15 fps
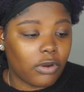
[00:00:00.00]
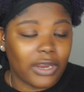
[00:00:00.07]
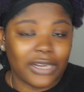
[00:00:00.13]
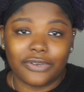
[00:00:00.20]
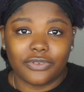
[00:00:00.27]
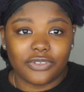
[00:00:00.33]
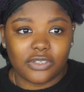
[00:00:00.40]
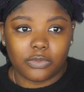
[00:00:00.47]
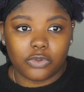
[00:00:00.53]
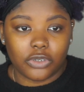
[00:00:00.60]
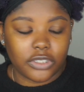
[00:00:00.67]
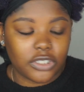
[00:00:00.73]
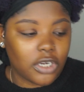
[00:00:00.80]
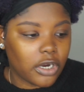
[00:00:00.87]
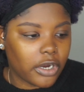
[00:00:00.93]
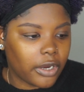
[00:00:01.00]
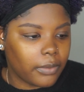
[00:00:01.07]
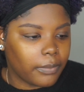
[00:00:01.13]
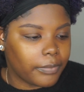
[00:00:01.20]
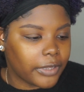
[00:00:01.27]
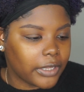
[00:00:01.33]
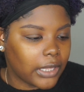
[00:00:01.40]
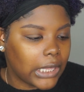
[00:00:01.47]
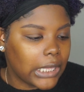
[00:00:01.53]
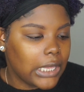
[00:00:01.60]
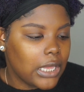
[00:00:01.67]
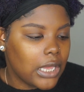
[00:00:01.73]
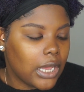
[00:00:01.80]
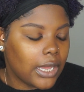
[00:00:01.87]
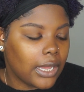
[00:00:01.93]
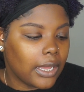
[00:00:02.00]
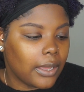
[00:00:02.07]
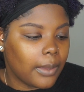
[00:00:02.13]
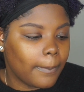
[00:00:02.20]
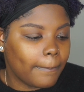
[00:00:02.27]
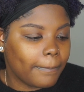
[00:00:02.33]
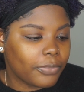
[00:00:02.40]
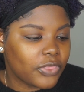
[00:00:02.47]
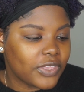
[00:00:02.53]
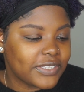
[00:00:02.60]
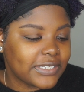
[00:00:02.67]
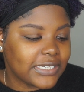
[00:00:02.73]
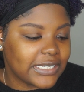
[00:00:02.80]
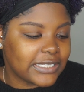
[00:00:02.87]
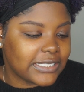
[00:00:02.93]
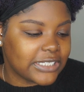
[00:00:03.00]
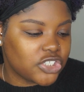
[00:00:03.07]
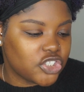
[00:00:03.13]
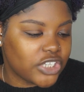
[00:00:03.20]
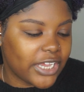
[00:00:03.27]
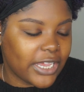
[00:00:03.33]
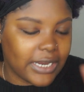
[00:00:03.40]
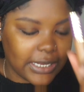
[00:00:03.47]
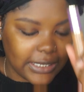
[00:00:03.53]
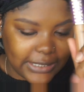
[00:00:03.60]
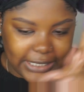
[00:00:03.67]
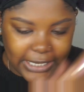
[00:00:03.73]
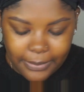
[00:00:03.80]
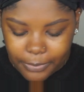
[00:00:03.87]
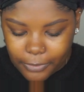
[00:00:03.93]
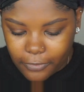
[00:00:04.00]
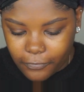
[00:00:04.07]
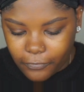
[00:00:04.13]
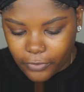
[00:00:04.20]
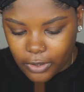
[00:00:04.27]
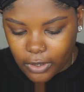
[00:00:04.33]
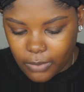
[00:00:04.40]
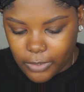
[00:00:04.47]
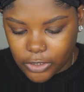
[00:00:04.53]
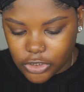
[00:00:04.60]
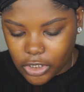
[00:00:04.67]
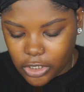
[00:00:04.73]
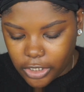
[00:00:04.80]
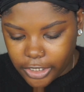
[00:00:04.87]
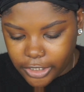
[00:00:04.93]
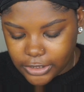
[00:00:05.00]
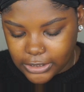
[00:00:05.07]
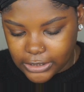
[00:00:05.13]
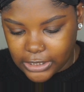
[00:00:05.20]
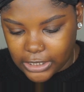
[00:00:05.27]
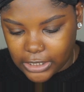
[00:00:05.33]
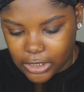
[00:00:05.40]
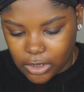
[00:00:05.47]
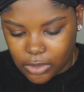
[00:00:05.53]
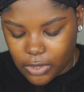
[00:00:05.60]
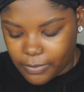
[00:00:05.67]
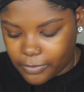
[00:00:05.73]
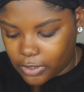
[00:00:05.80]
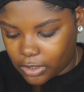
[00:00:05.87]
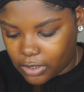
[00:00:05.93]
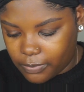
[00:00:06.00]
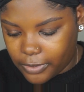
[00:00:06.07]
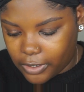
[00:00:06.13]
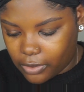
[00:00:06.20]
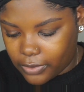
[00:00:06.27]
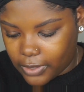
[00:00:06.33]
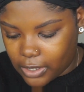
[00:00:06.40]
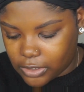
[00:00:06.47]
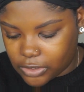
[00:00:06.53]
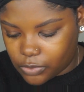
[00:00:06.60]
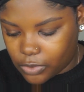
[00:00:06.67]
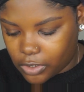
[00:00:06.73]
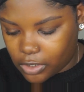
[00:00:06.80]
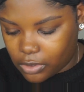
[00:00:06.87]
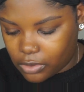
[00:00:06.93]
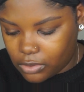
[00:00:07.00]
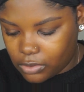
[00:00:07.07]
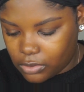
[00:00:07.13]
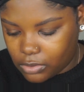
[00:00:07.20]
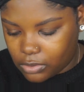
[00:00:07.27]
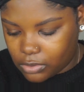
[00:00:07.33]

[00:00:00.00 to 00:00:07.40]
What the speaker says: I don't support Tarte, but this is the shade Deep from Tarte, and I'm gonna compare that as well.